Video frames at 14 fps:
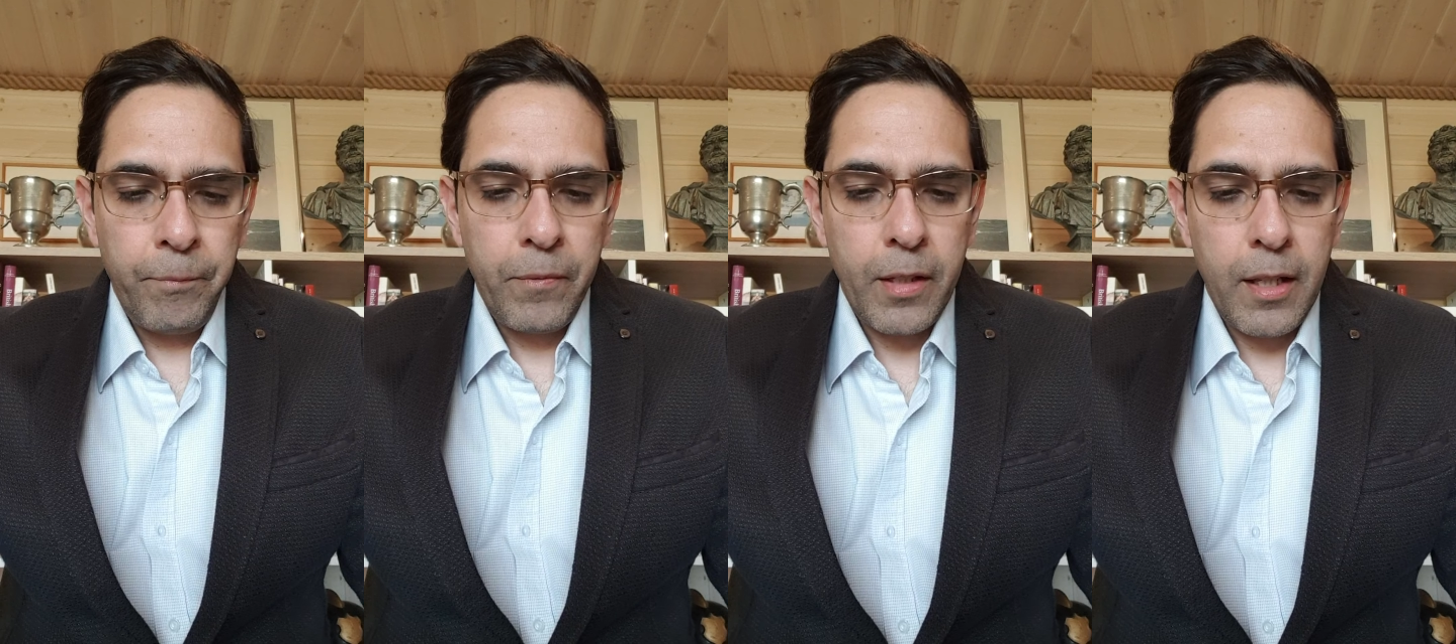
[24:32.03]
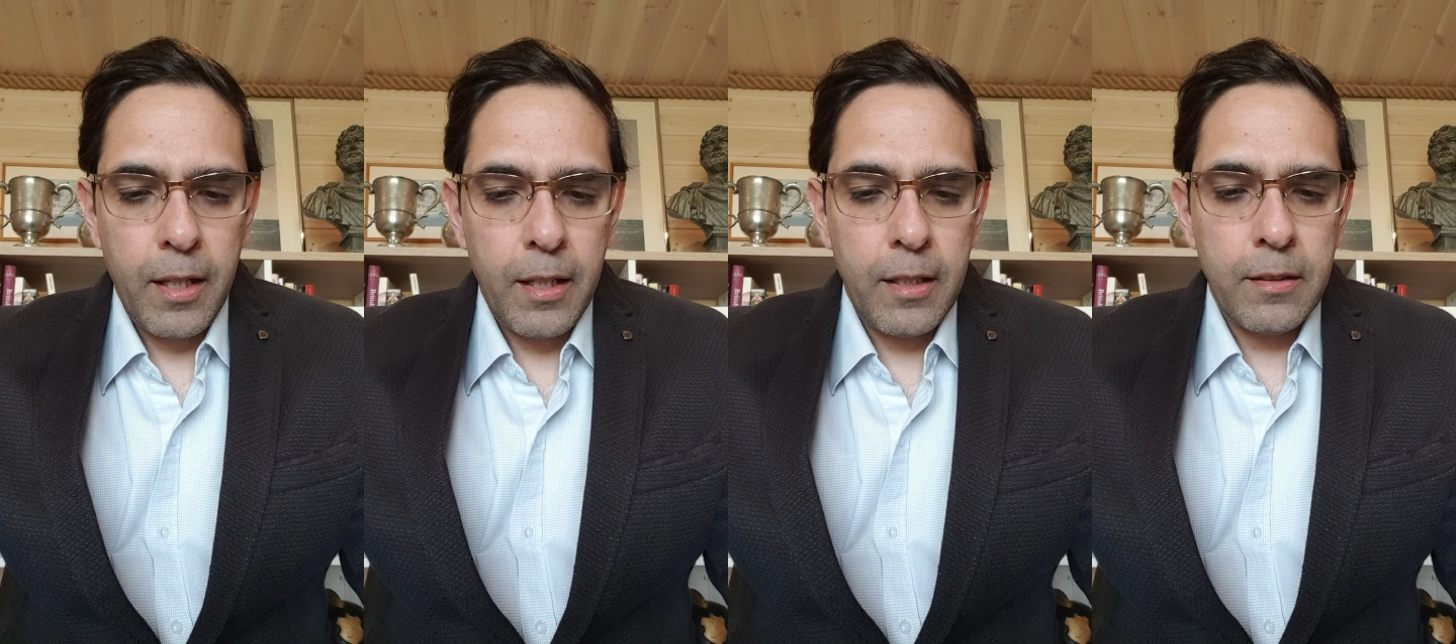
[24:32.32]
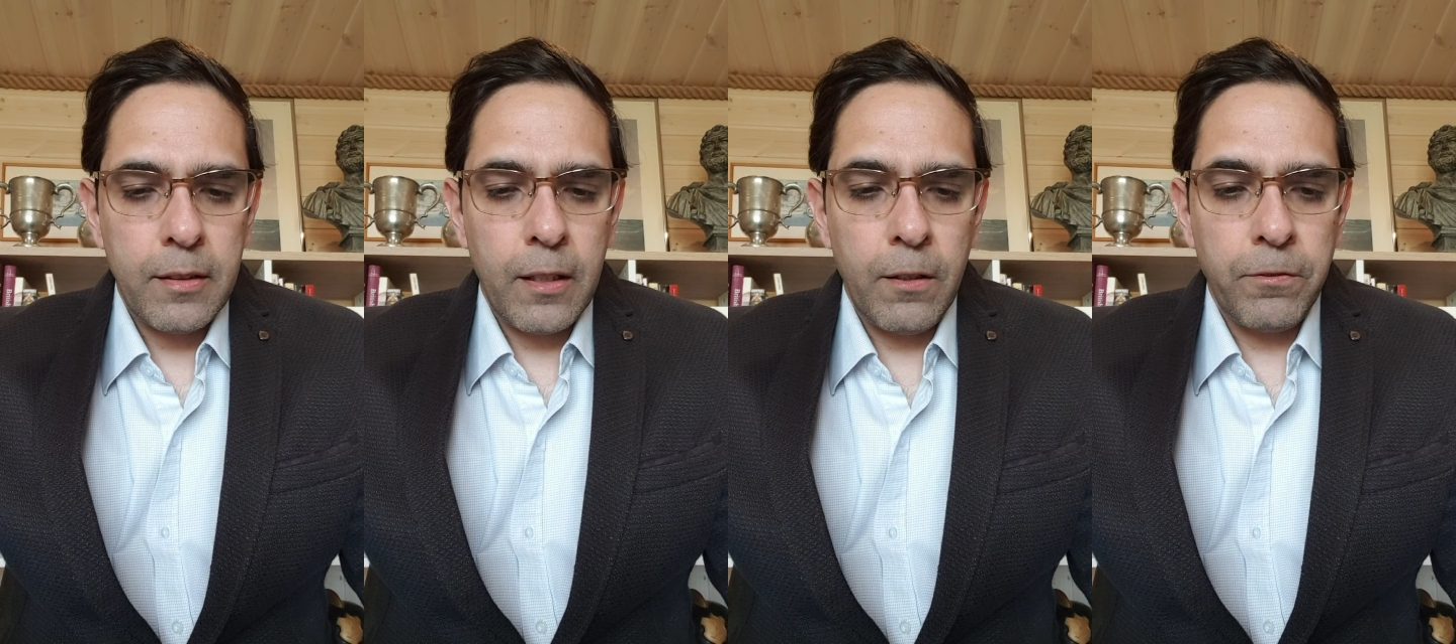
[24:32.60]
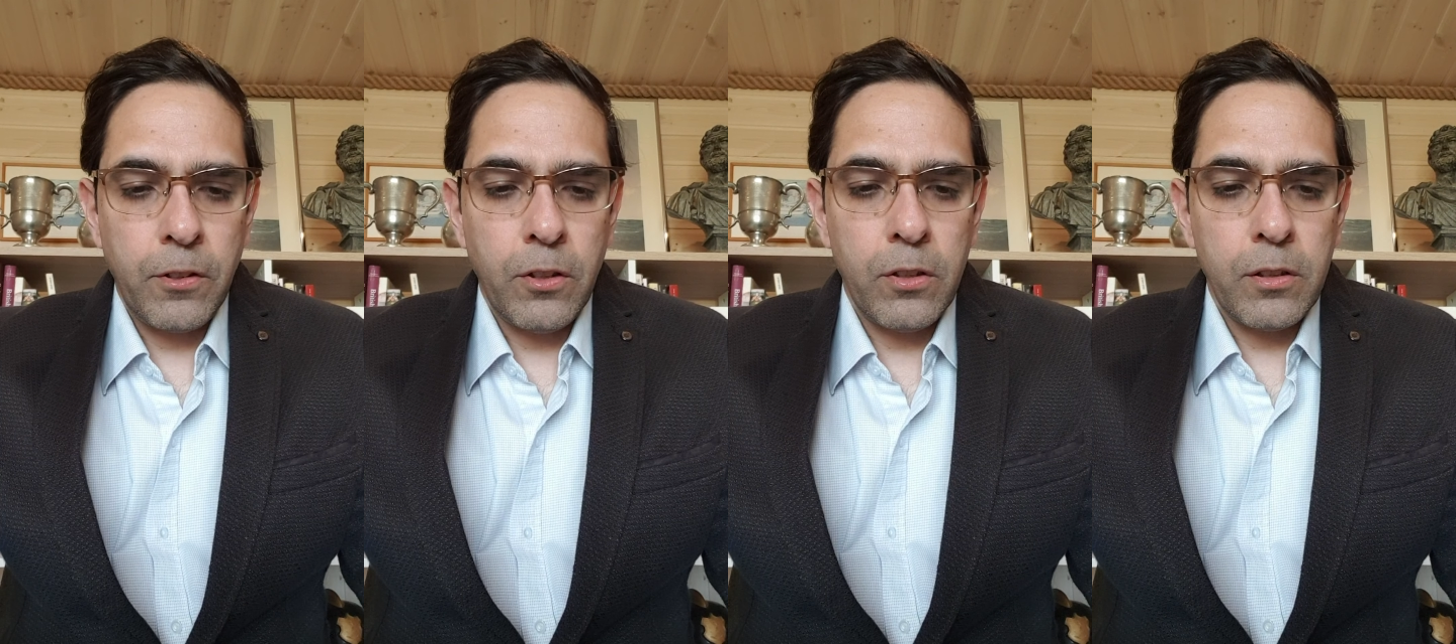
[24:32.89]
And then
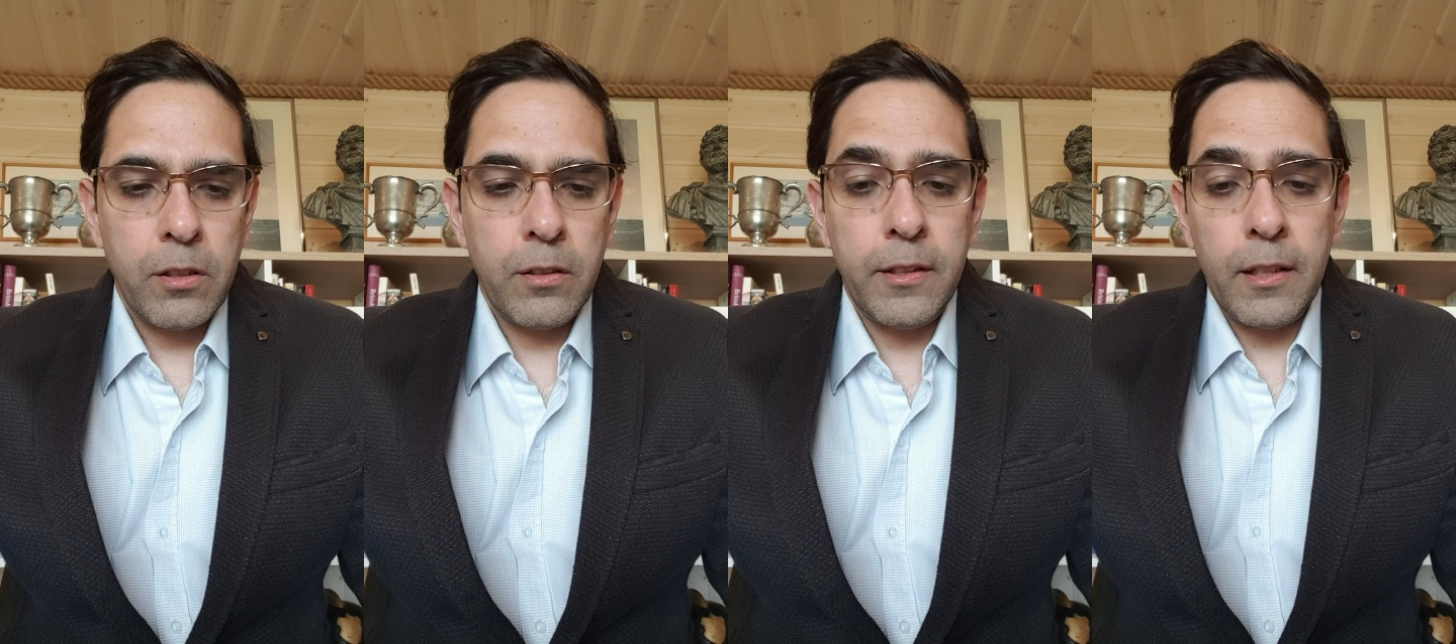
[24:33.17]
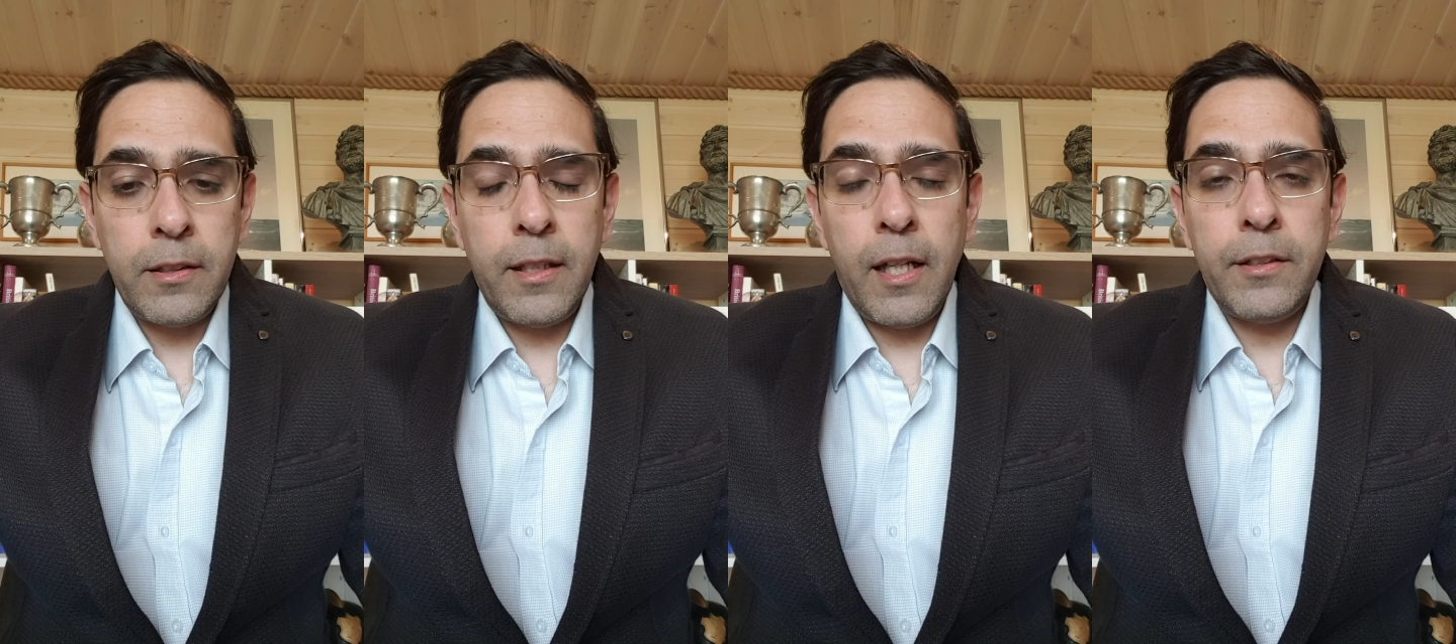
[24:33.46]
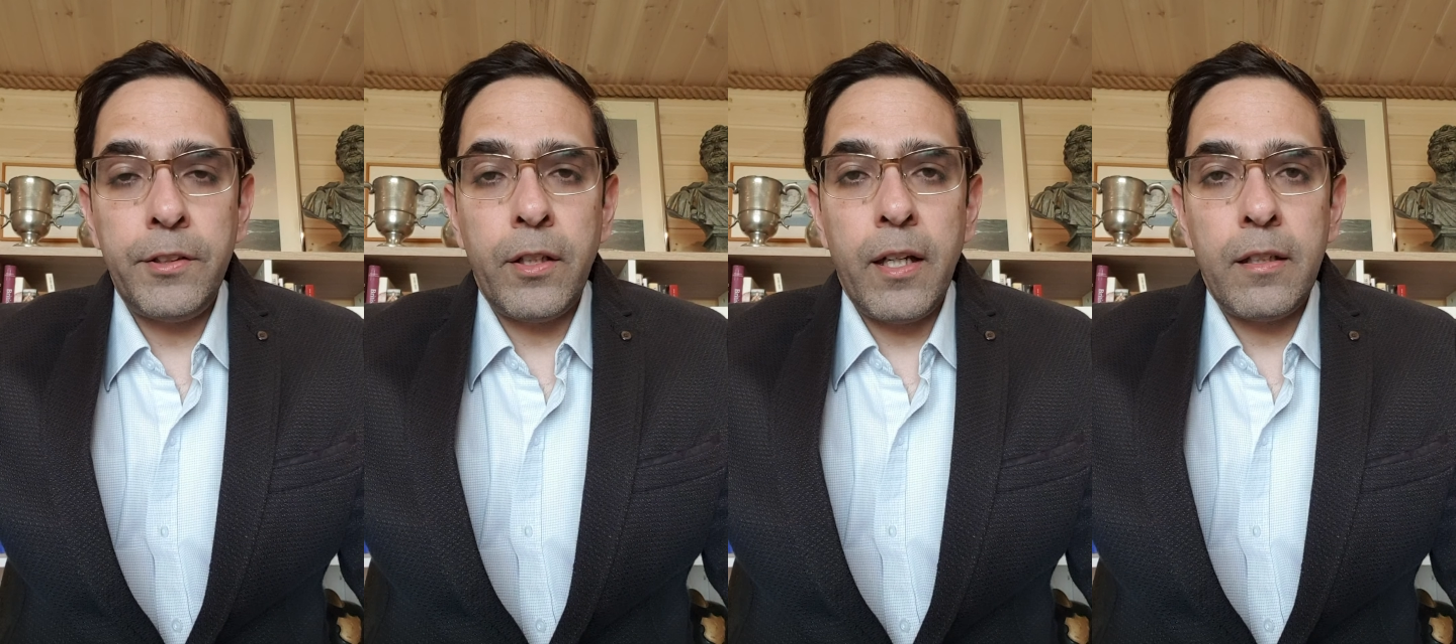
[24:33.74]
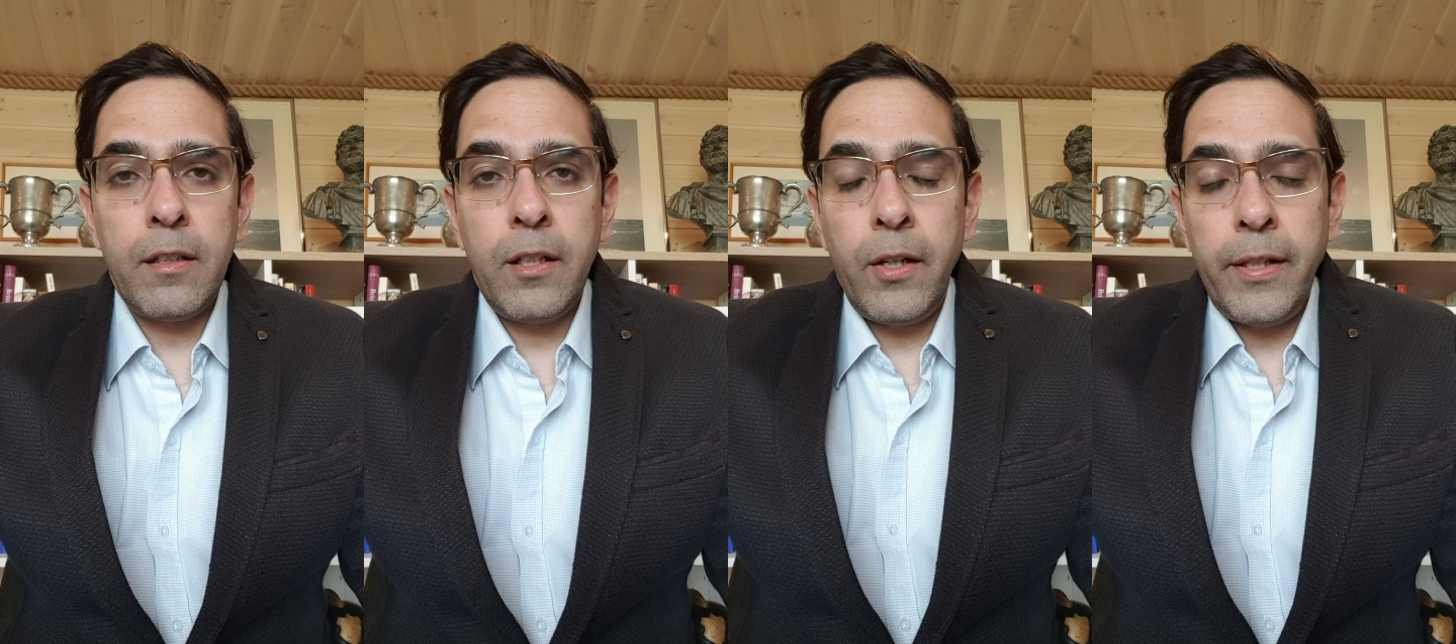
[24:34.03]
of course, just as you
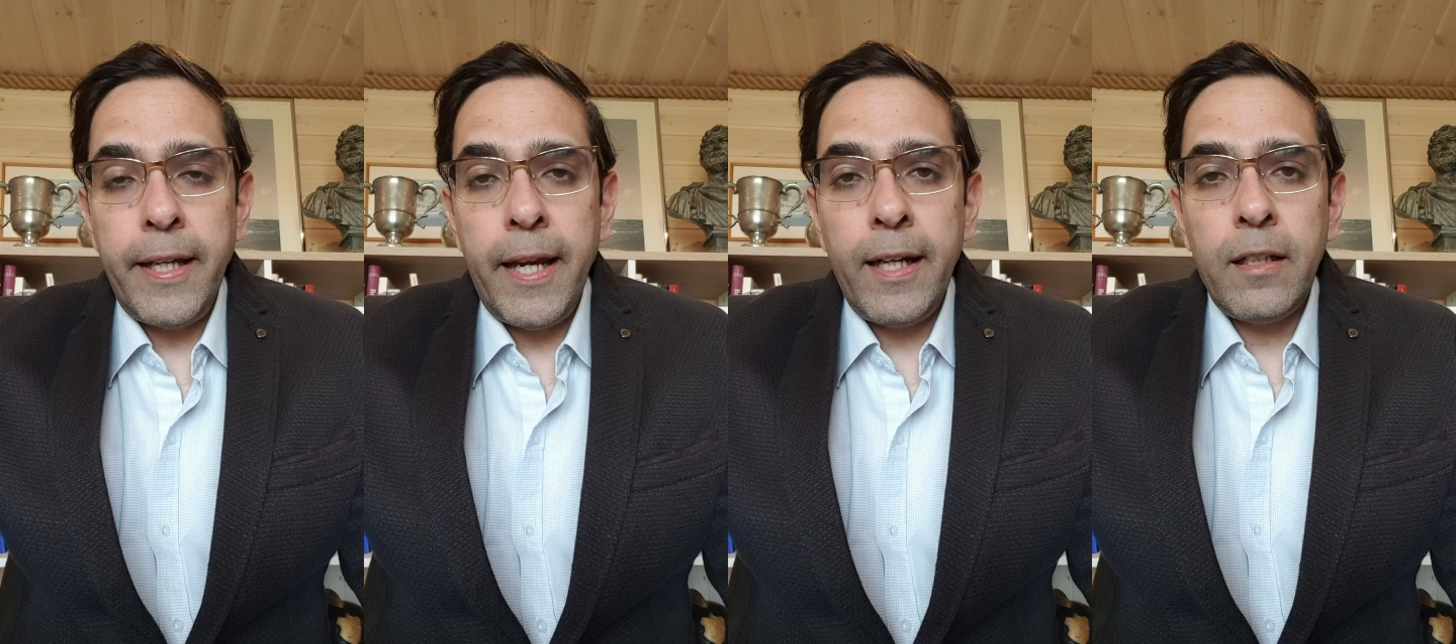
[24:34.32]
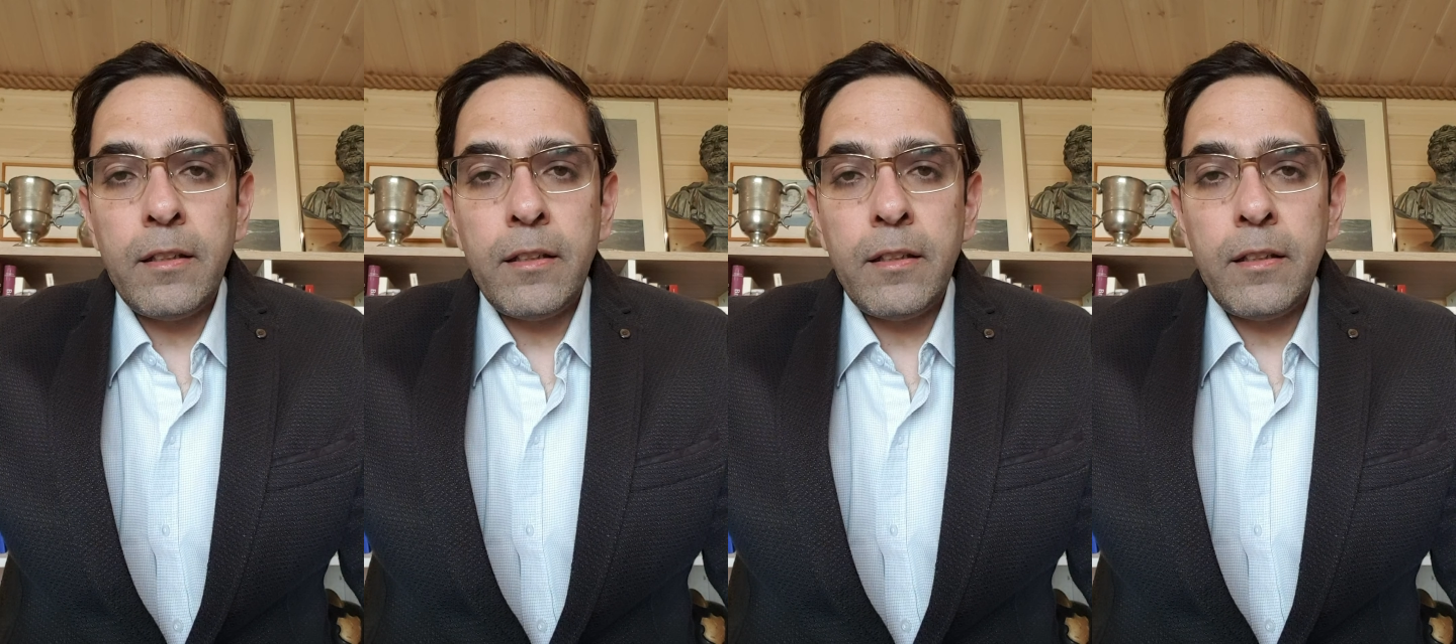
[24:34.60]
can create